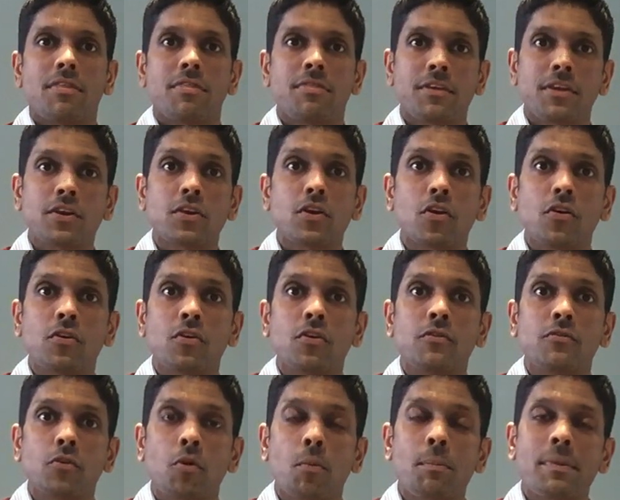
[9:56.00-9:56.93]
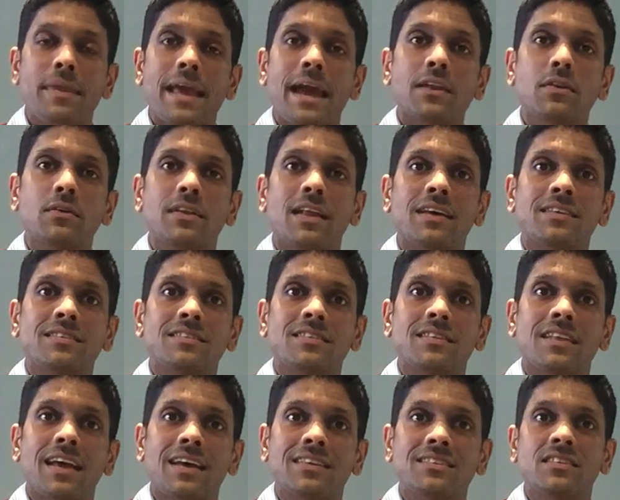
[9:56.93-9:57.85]
think of your piano
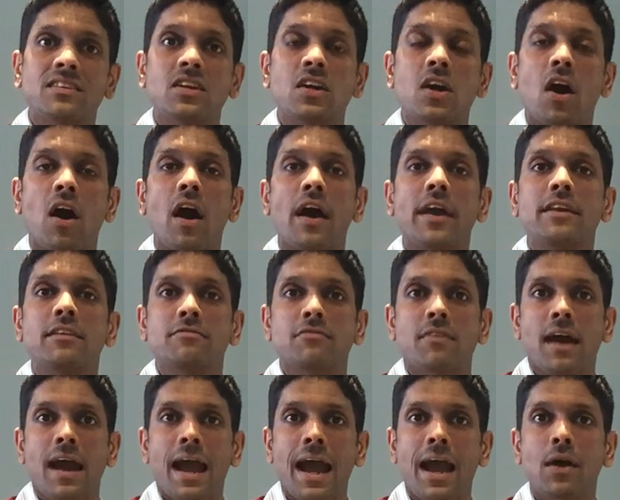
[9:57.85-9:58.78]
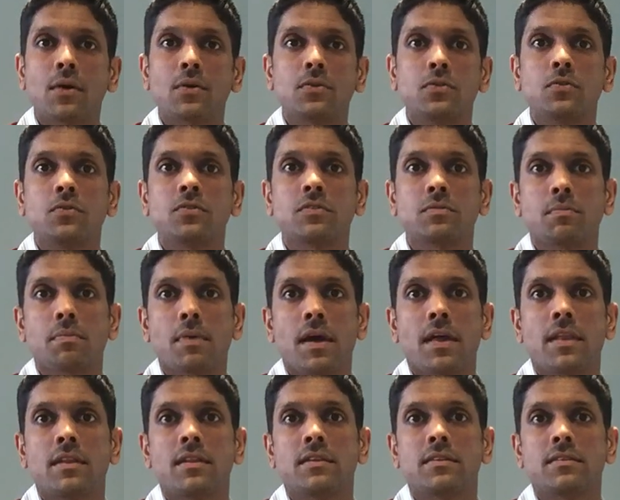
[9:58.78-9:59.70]
lesson as a guide for how you
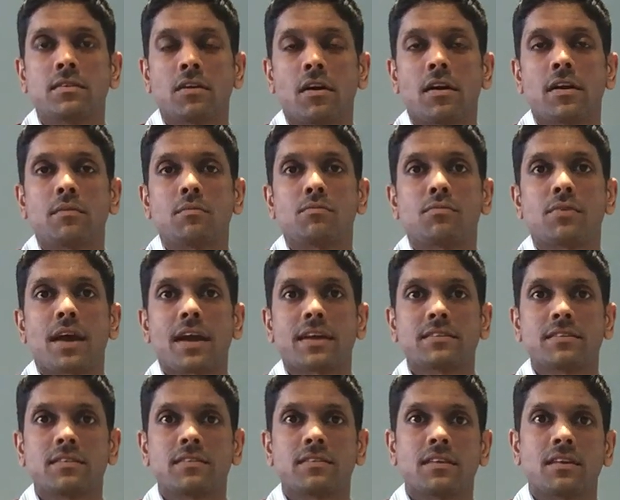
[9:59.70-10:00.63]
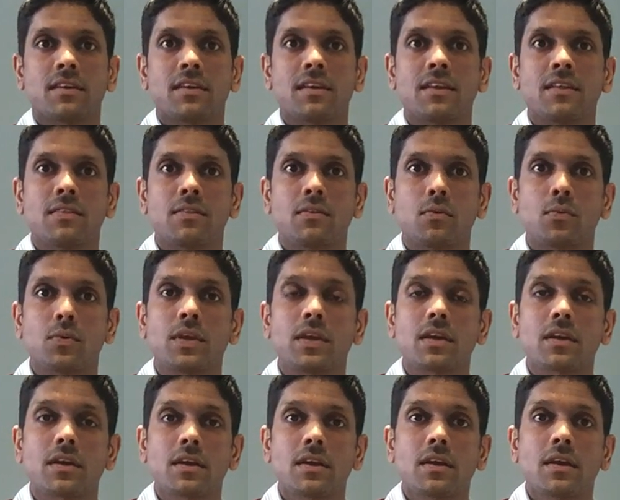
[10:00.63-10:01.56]
spend time practicing in the
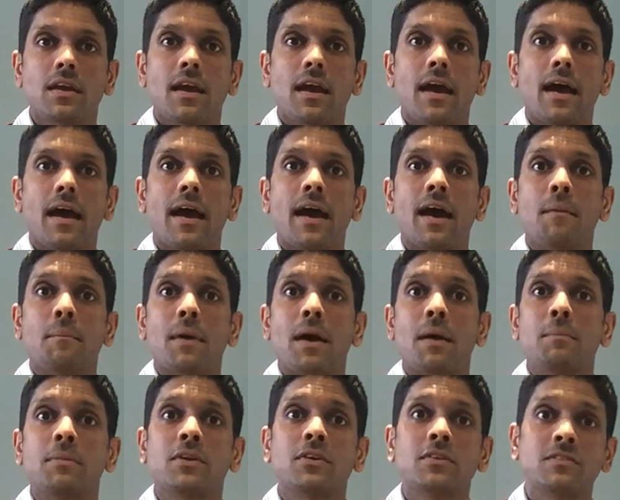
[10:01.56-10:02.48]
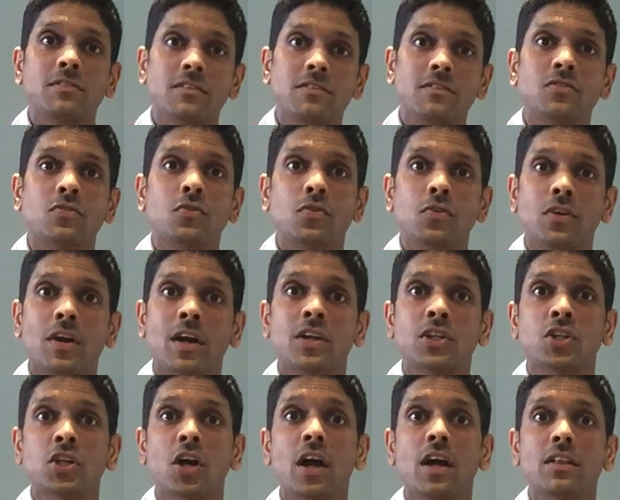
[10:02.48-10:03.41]
week. And because your young
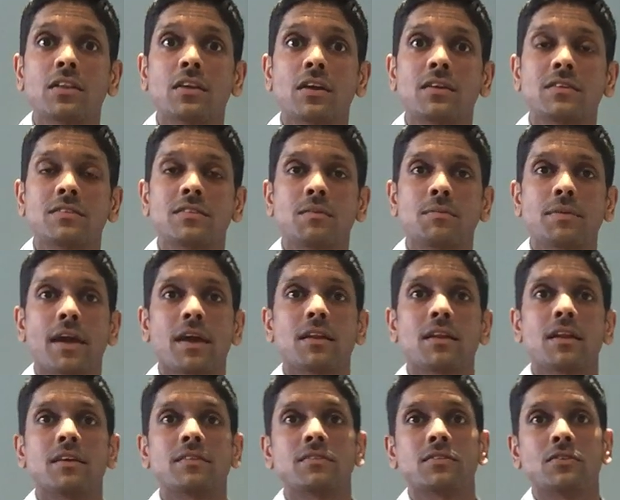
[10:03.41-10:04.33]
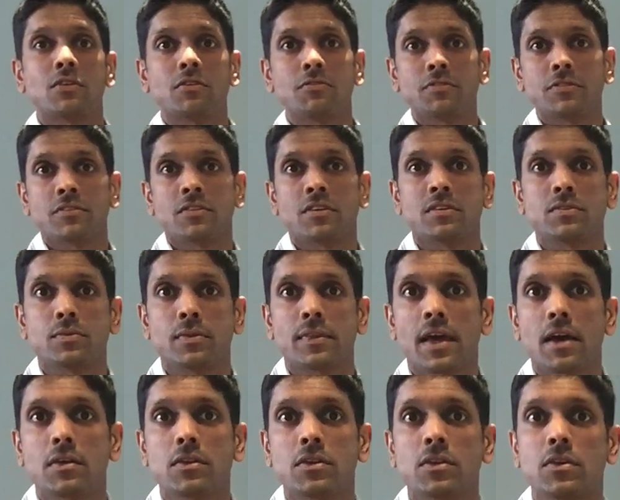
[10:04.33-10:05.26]
child going to the piano lesson, oftentimes
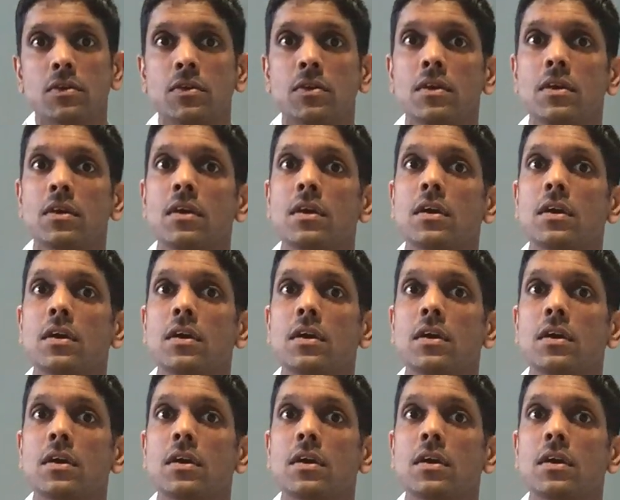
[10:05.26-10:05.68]
without you,